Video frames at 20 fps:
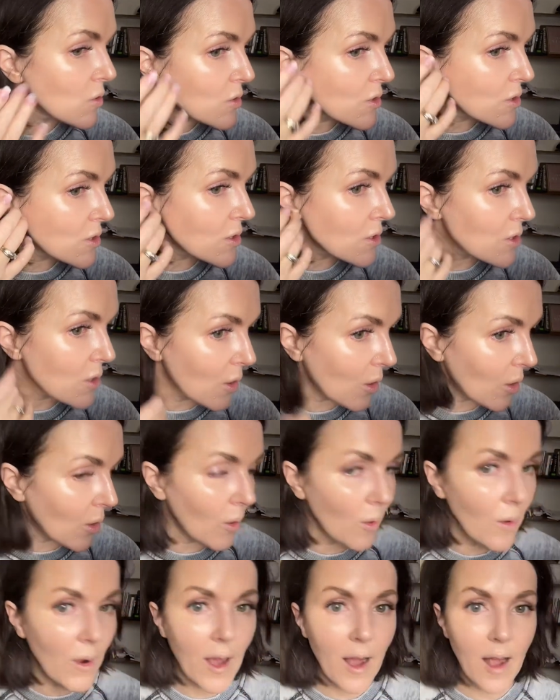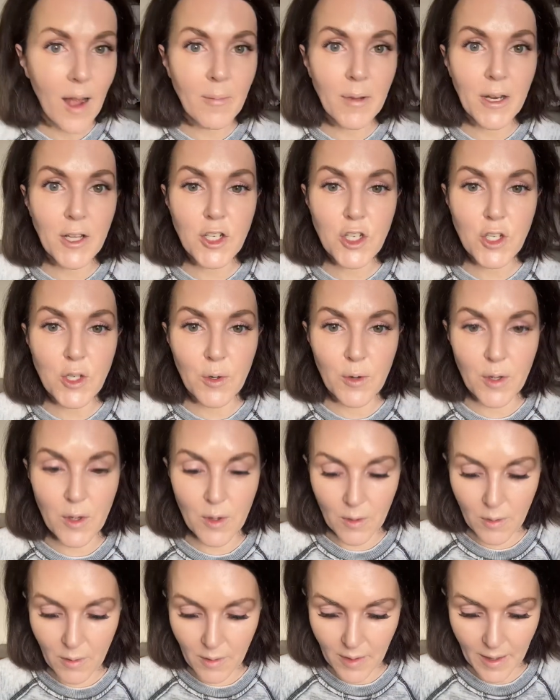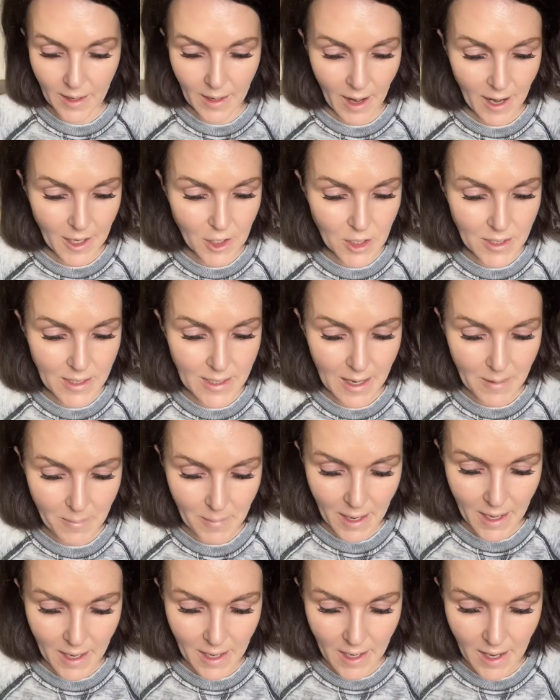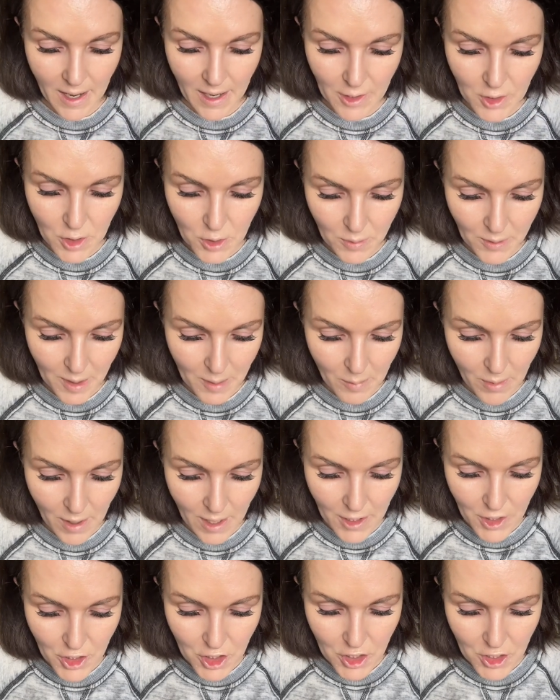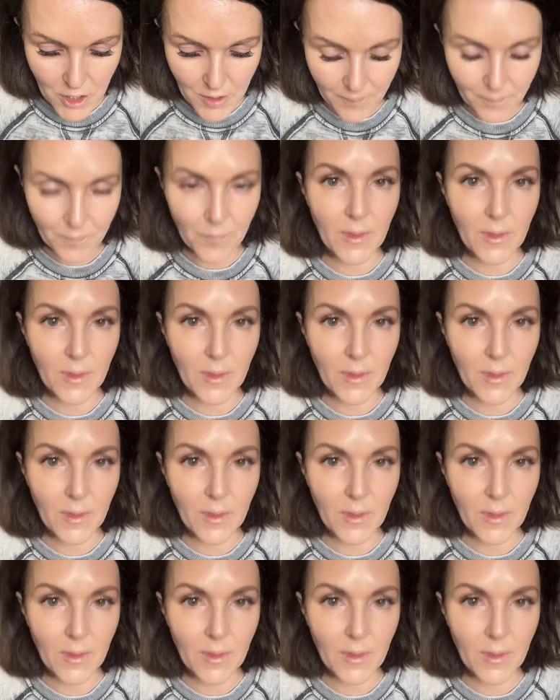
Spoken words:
So I'm going to show you, then I just take my contouring brush.